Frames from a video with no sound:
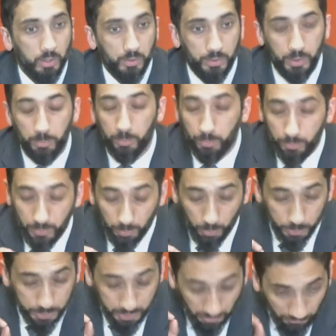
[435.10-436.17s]
The
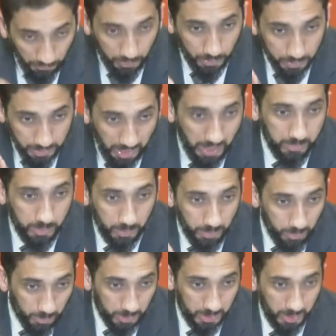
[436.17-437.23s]
most difficult time to
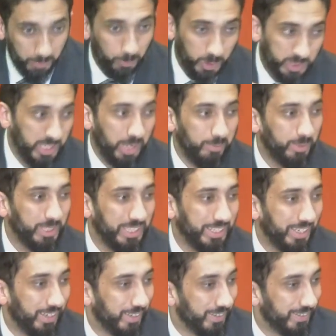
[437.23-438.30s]
be Muslim was not
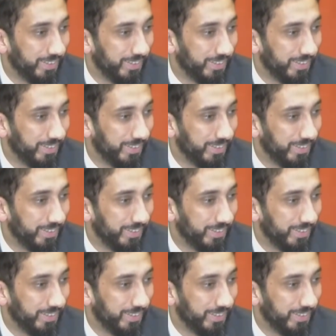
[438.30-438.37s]
Medina.